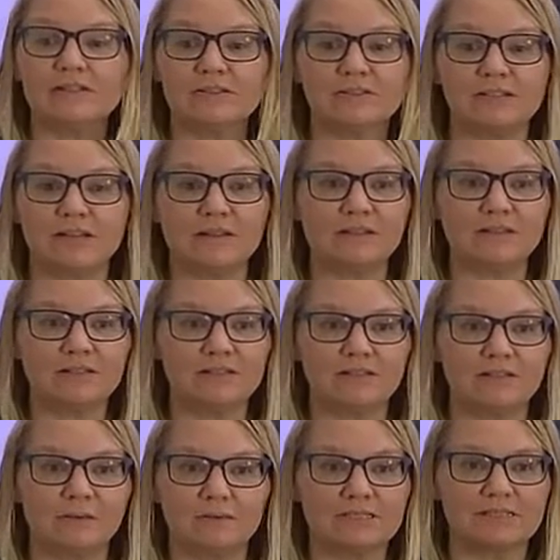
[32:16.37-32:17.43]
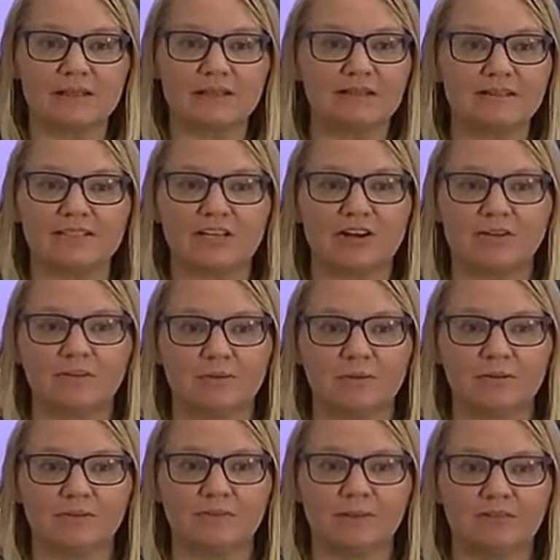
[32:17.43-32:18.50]
there was nothing terrible
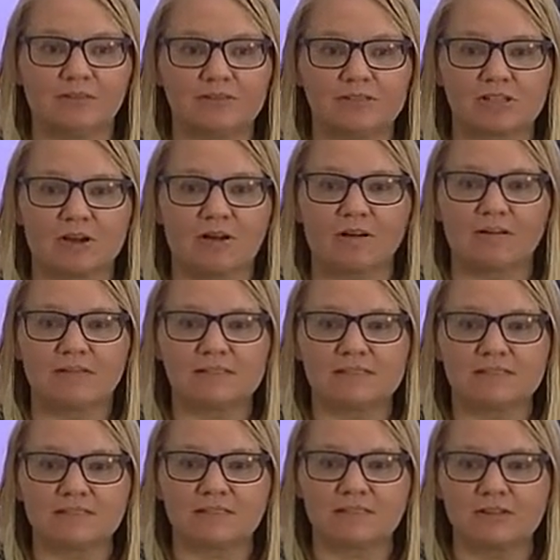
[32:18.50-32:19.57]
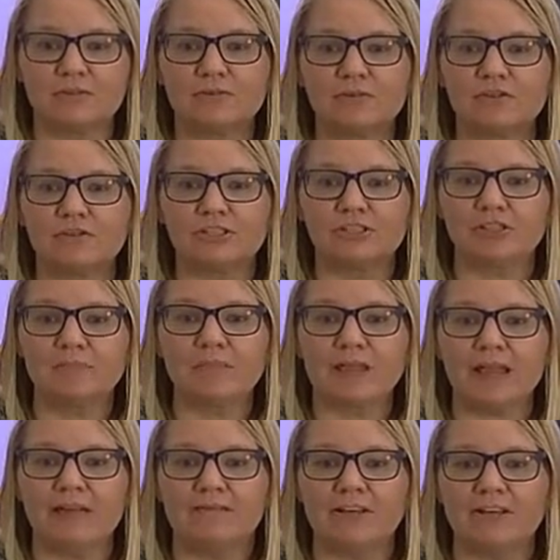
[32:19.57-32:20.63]
about those cards. You should be
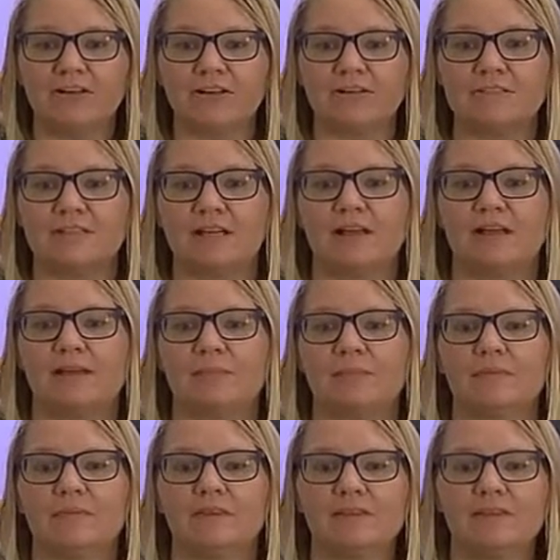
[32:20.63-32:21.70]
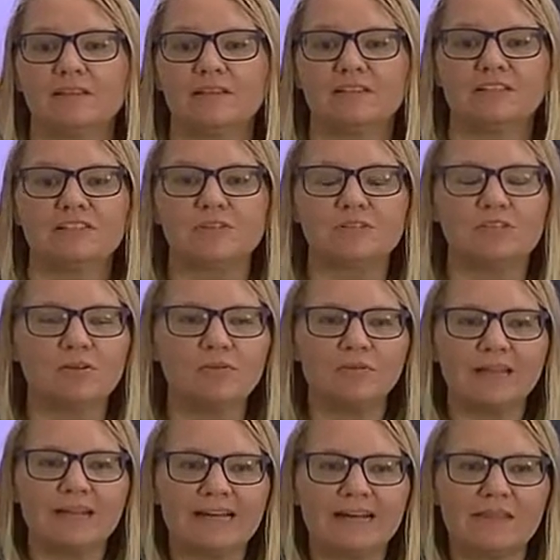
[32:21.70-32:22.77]
having a good time. So don't
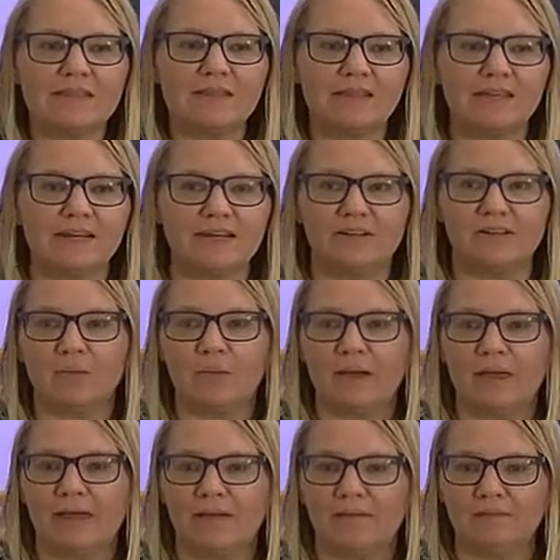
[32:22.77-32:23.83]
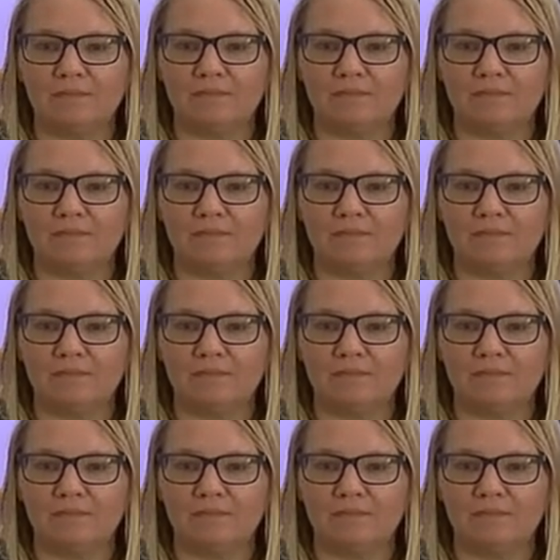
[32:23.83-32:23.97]
let anything get in your way.